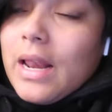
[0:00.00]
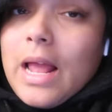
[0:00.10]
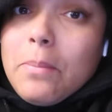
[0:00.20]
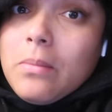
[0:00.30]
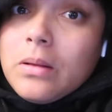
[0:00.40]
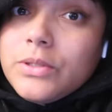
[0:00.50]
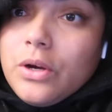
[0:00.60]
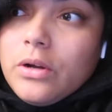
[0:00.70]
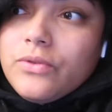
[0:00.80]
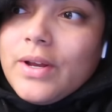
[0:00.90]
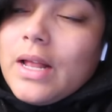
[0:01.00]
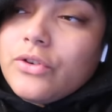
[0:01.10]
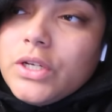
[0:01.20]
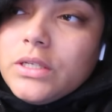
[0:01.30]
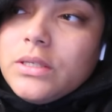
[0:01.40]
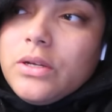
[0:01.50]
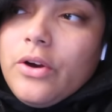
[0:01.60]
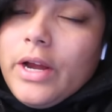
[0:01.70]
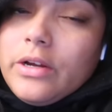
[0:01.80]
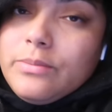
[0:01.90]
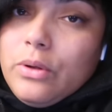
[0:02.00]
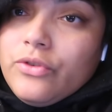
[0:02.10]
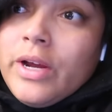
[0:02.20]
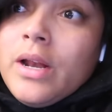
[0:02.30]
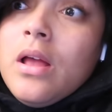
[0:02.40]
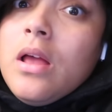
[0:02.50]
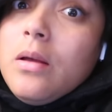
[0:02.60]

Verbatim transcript: Like my mom's curls right now, her hair is blow dried,